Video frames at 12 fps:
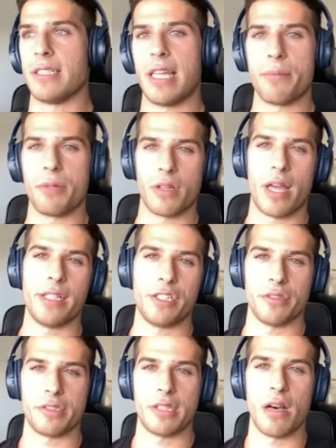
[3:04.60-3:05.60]
to them, you're lying to
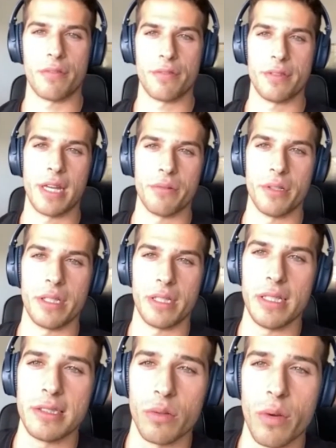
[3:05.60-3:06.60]
yourself, and that really
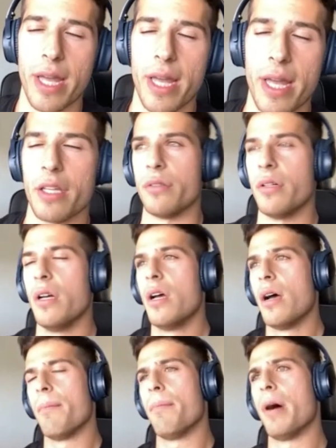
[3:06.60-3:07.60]
eats away at you.
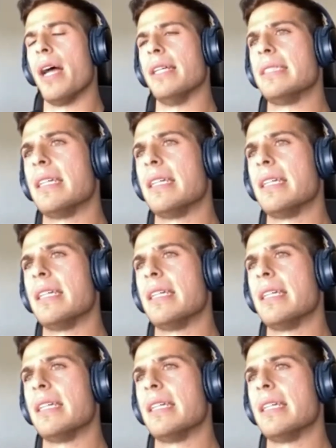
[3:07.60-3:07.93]
But